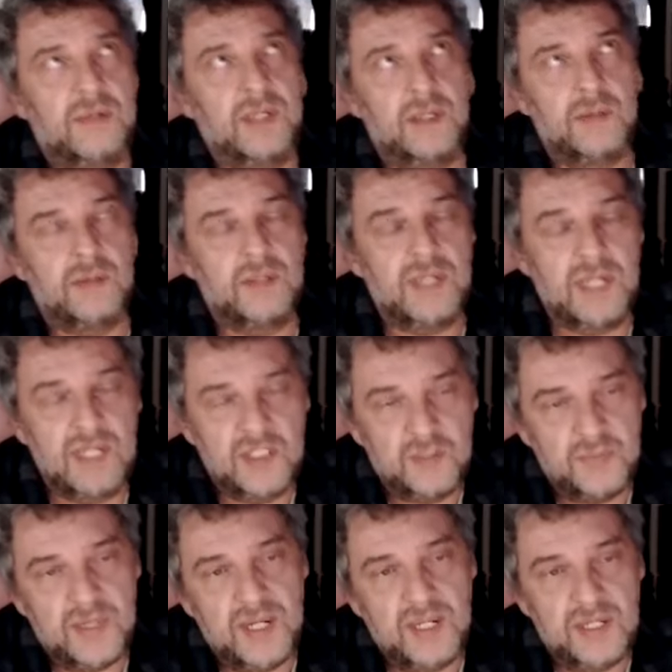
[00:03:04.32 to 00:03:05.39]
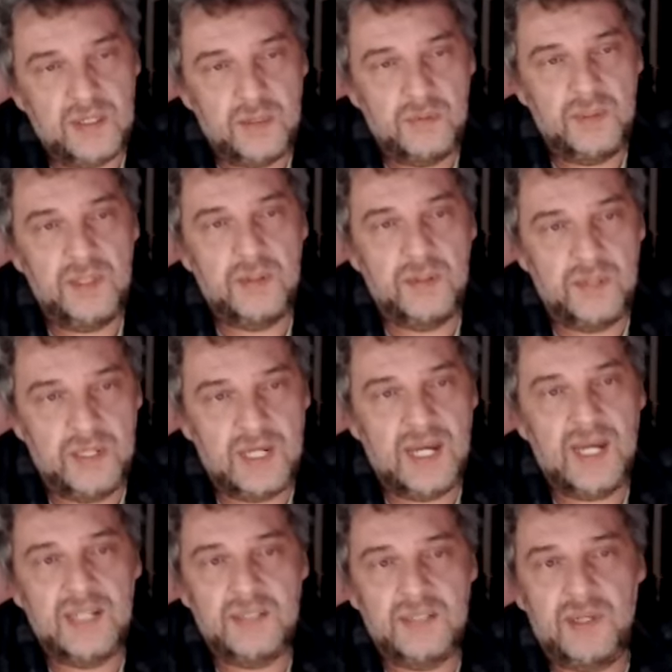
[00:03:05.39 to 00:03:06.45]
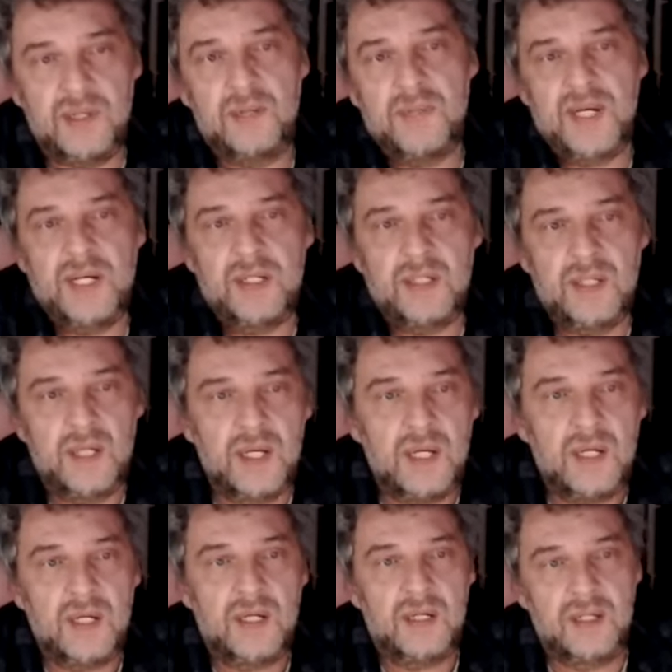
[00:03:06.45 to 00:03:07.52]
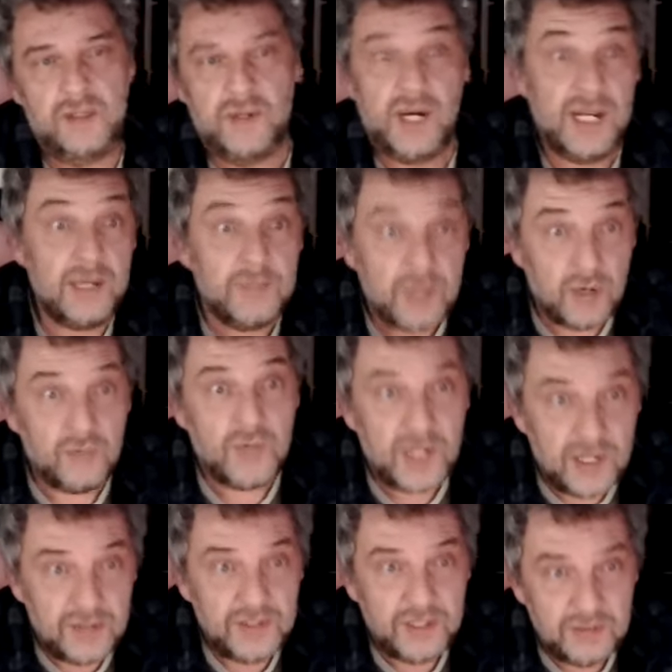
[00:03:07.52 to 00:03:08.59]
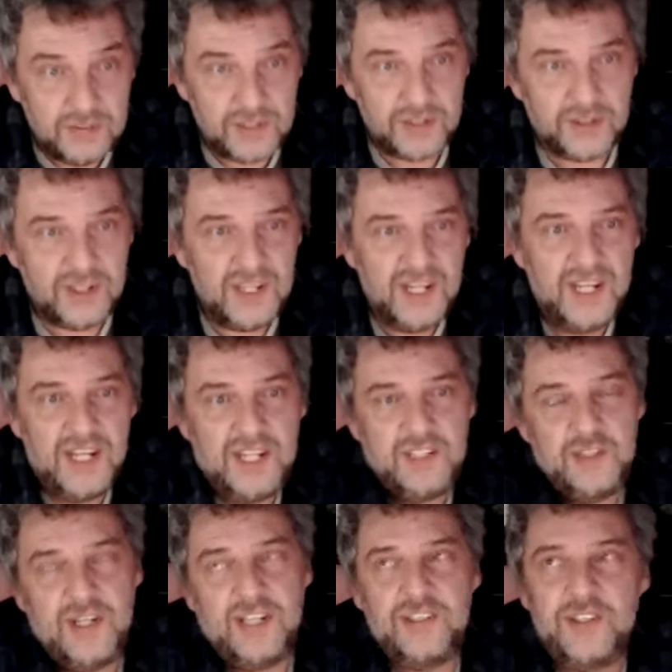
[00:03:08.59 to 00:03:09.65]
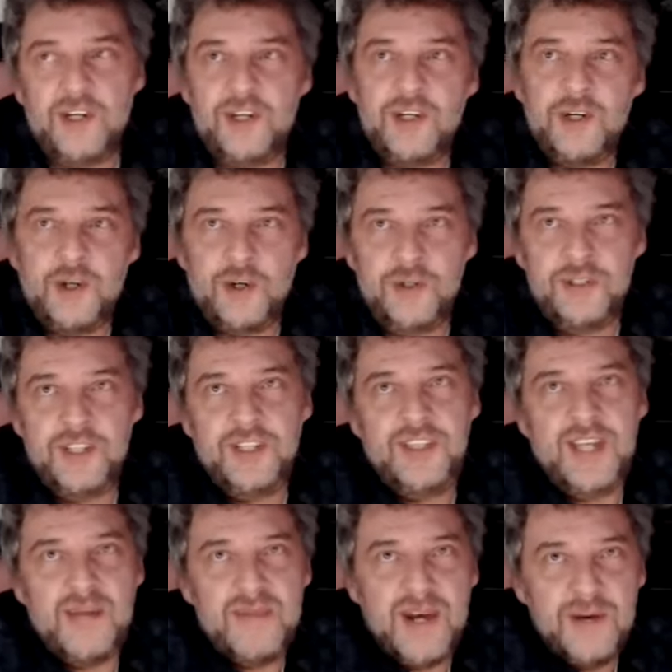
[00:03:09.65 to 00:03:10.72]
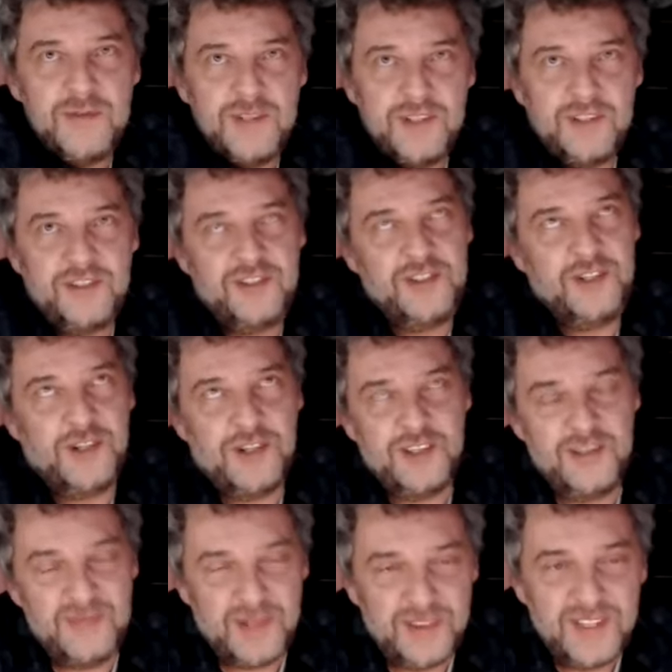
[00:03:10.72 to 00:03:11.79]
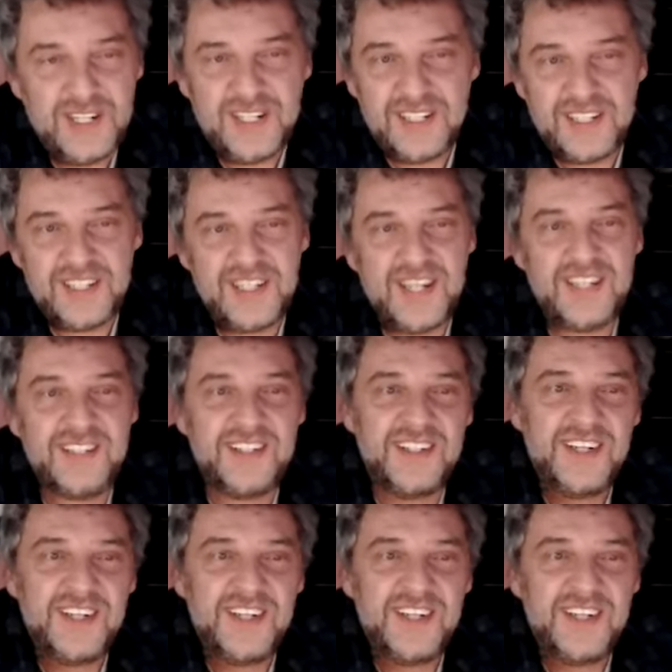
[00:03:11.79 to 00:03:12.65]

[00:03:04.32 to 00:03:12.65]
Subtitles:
you know, that I aspire to, you know, the guys that you meet, you know, I am not worthy of you. So I sort of hunted them out, stalked them on the internet,